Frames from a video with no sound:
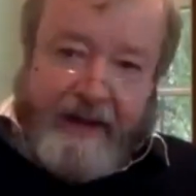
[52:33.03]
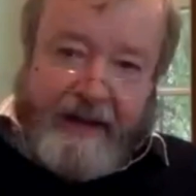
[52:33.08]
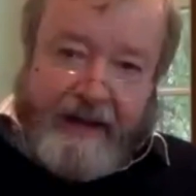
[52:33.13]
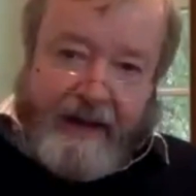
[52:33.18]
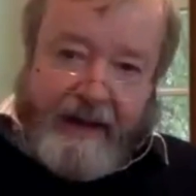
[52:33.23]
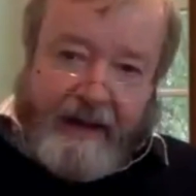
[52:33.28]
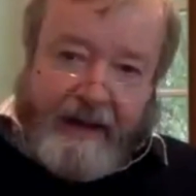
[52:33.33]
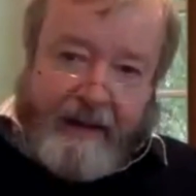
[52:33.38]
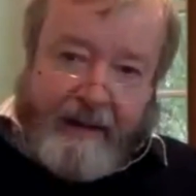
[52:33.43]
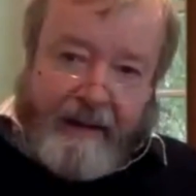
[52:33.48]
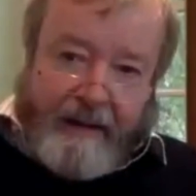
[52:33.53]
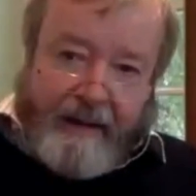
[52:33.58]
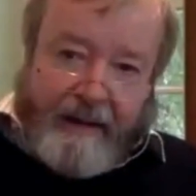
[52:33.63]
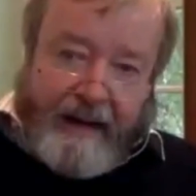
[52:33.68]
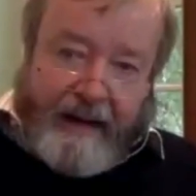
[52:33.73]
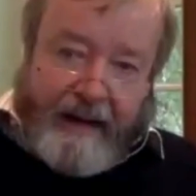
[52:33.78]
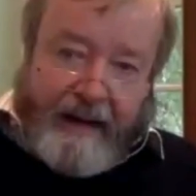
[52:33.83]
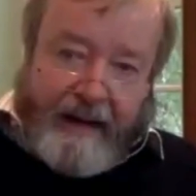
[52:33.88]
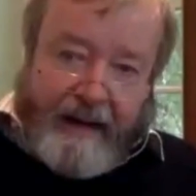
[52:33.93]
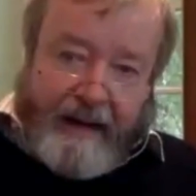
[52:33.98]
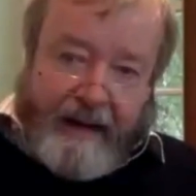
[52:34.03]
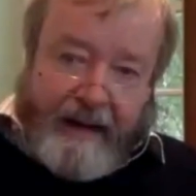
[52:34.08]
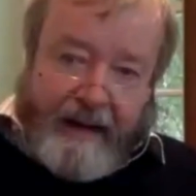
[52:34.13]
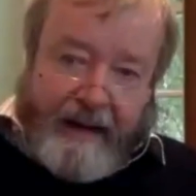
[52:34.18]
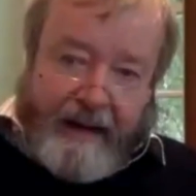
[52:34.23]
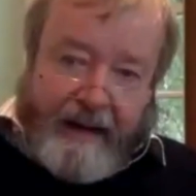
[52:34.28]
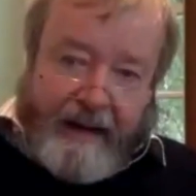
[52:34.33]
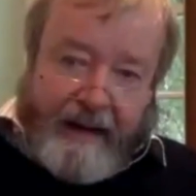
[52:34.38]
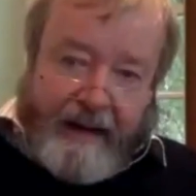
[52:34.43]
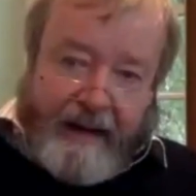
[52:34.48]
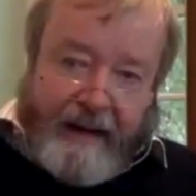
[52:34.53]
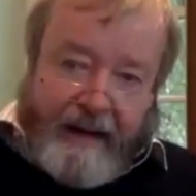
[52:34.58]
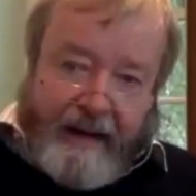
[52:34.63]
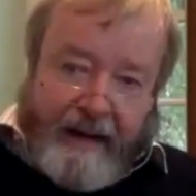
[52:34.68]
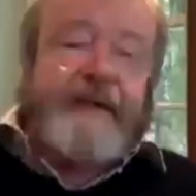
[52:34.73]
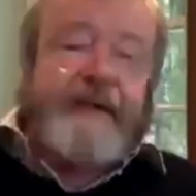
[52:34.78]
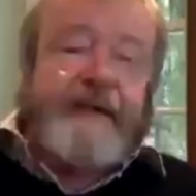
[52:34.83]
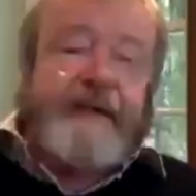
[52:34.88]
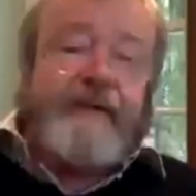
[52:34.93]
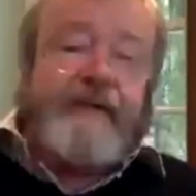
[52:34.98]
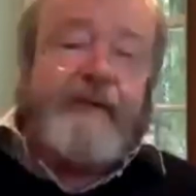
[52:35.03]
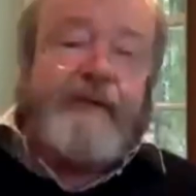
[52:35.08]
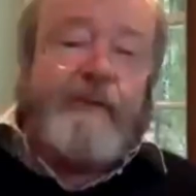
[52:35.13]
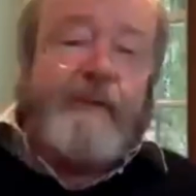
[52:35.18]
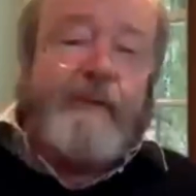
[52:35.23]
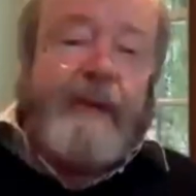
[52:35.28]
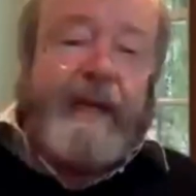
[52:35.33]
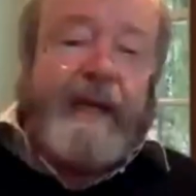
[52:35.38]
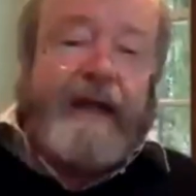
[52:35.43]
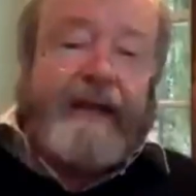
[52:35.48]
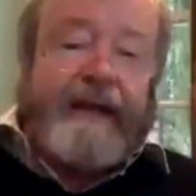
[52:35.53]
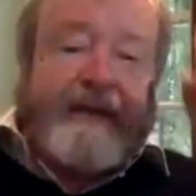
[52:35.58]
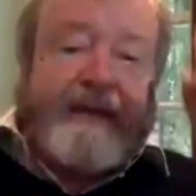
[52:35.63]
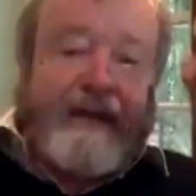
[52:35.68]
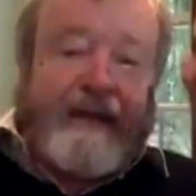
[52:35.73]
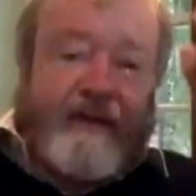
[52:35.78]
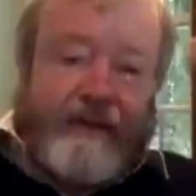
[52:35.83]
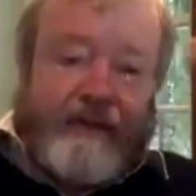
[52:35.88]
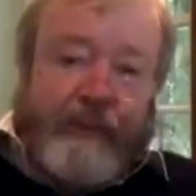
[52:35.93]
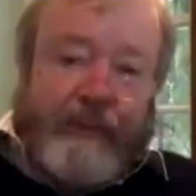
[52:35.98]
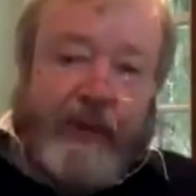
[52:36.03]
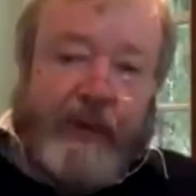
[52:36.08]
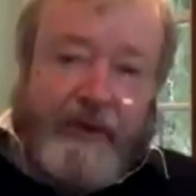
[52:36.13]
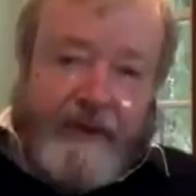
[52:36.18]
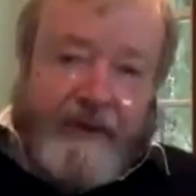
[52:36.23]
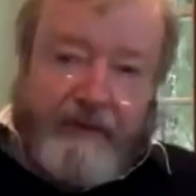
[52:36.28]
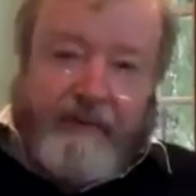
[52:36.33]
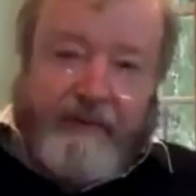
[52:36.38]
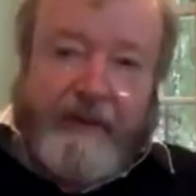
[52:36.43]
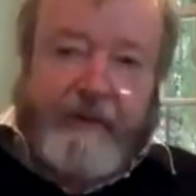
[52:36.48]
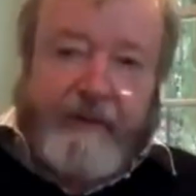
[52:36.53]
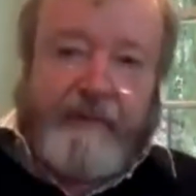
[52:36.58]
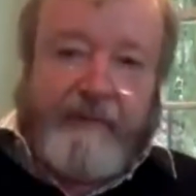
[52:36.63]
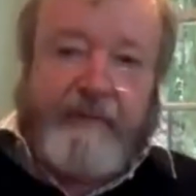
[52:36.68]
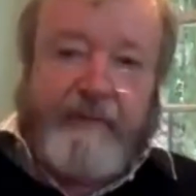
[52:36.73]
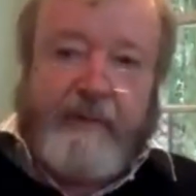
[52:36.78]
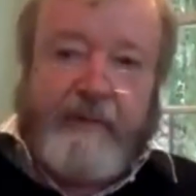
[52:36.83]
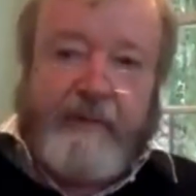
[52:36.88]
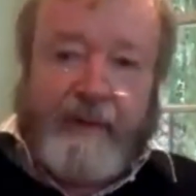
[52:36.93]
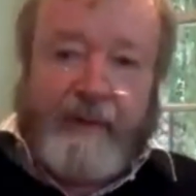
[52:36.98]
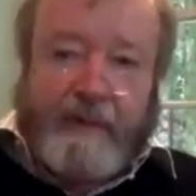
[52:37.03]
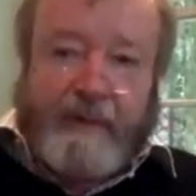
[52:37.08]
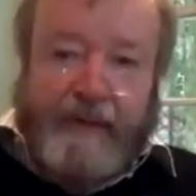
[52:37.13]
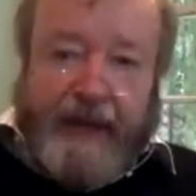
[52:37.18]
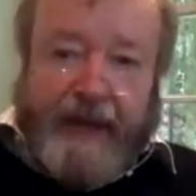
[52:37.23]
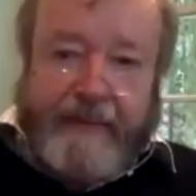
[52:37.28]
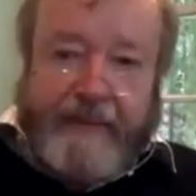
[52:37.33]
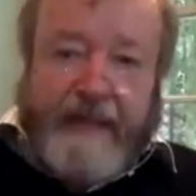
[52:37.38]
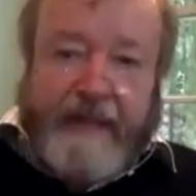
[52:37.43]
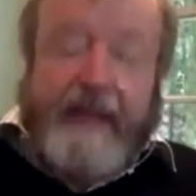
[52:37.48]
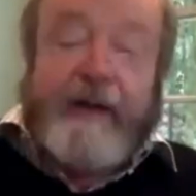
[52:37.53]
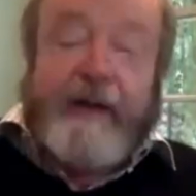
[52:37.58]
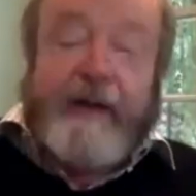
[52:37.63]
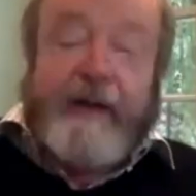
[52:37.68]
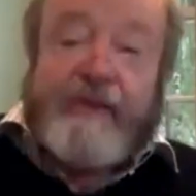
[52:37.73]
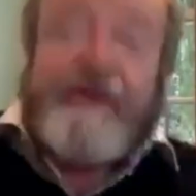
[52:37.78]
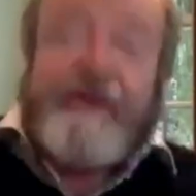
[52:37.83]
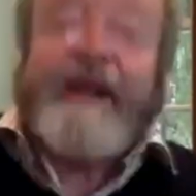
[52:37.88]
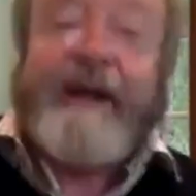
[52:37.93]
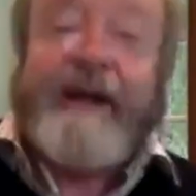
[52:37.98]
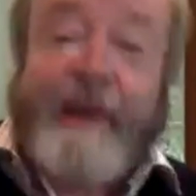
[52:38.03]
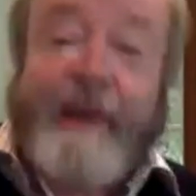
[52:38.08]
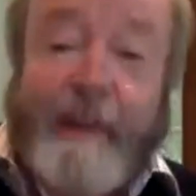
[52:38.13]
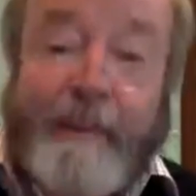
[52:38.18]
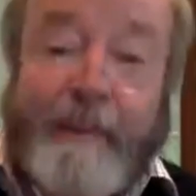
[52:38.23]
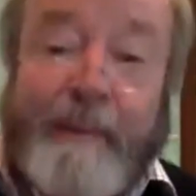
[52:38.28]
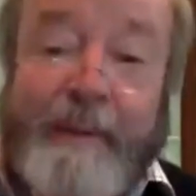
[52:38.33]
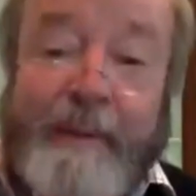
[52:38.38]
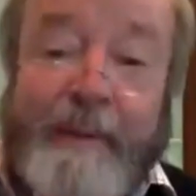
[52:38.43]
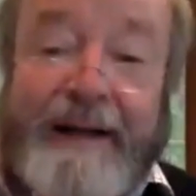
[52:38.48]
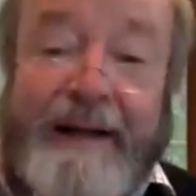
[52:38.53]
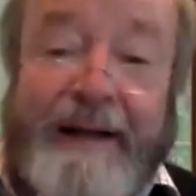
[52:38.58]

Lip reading: academics, and that if you make things more difficult for them, they may lose income.